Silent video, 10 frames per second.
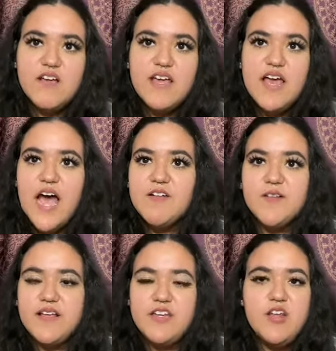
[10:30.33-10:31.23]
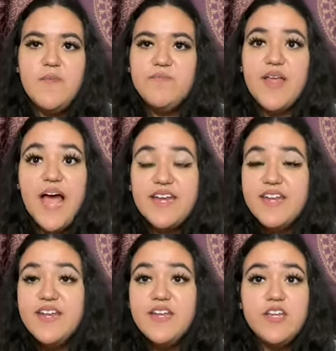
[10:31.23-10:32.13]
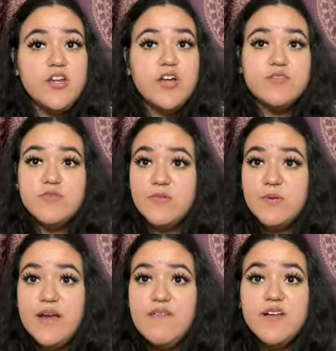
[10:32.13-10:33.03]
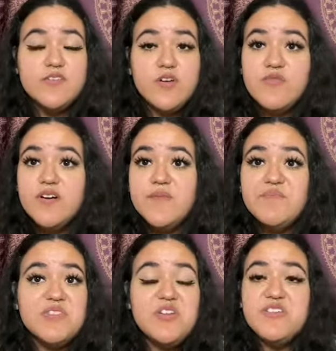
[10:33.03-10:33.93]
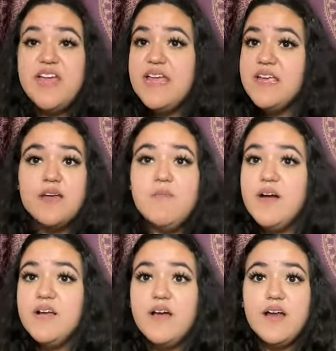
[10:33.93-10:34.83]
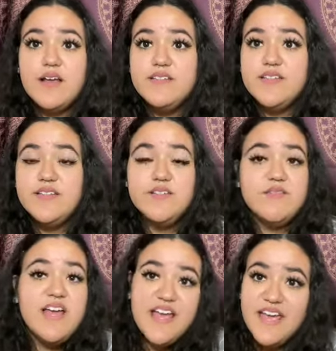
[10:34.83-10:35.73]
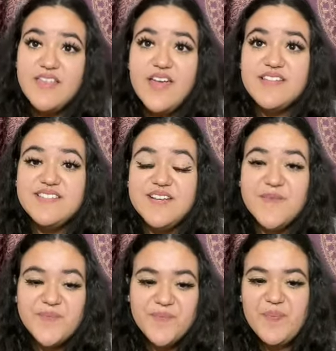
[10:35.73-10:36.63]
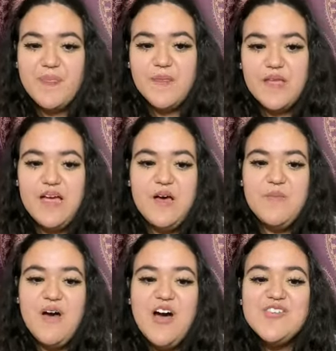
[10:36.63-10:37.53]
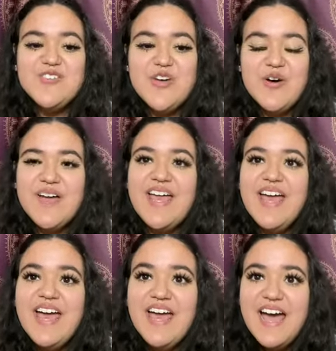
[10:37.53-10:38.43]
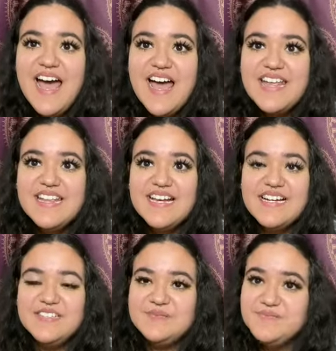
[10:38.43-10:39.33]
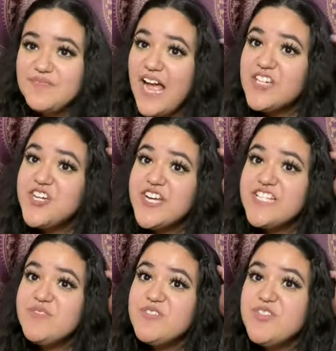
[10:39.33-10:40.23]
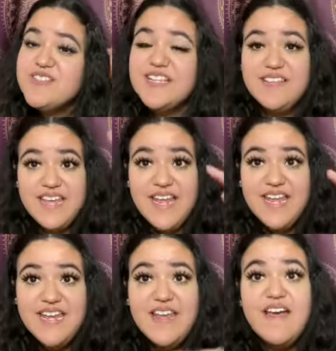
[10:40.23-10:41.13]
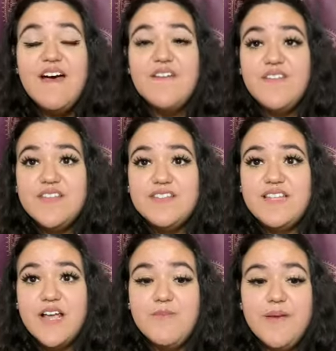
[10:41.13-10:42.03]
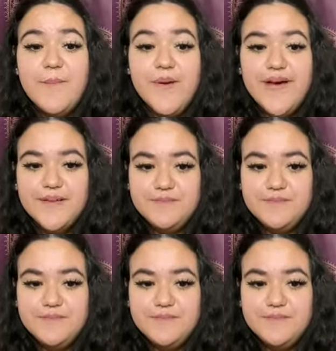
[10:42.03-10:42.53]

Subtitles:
I was like, you know, I did it, you know, it's whatever, it's over, new day, come on, gotta continue, and that's it. Also, I'll show you guys the results at the end of this segment, but